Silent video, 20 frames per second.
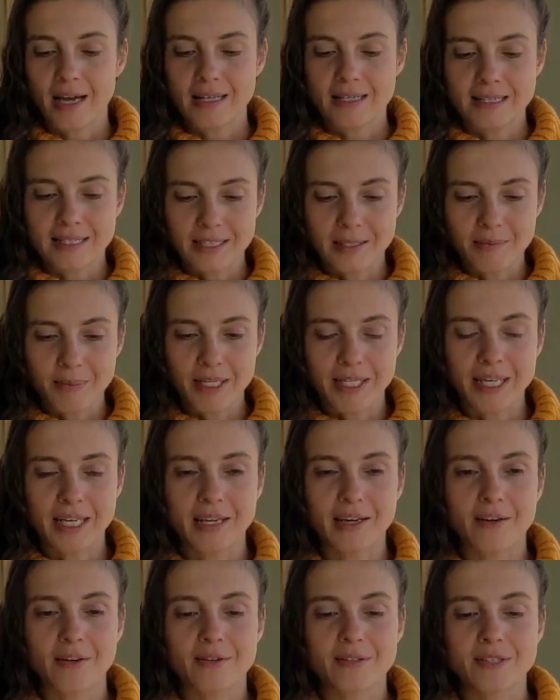seed
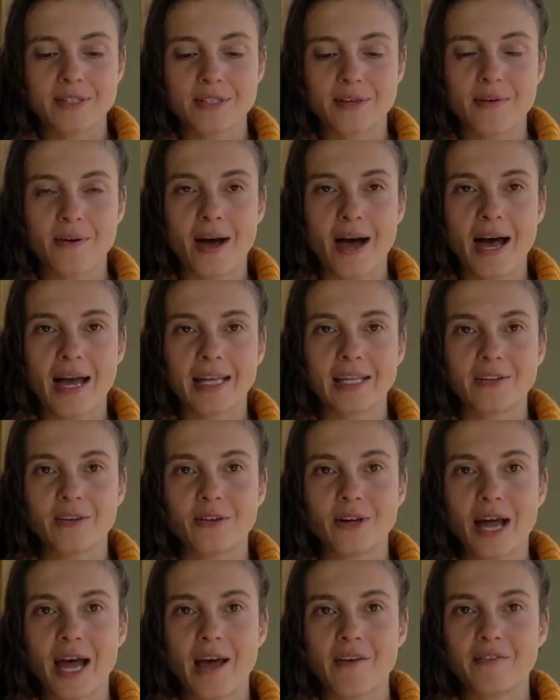potatoes so I
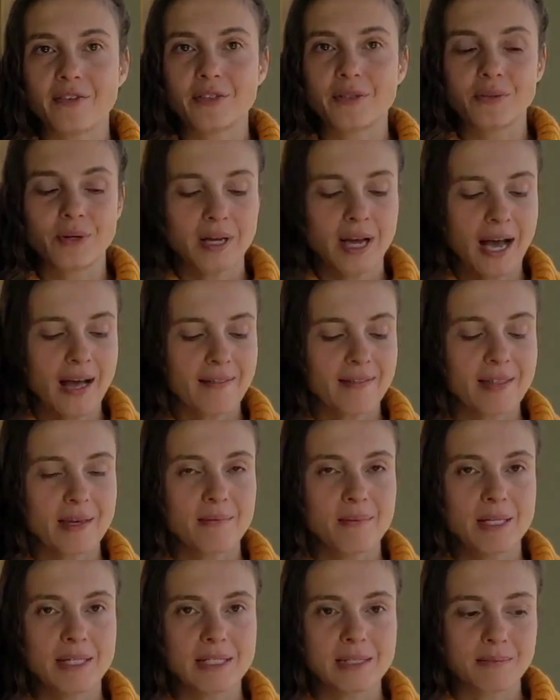don't have to cut
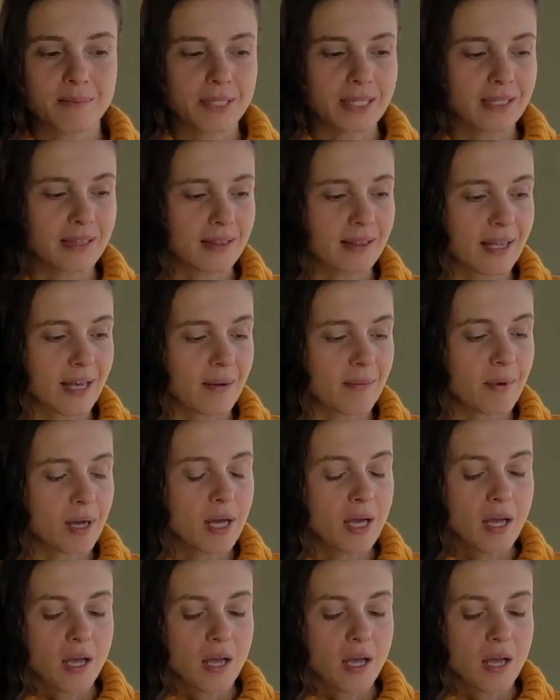them and split them.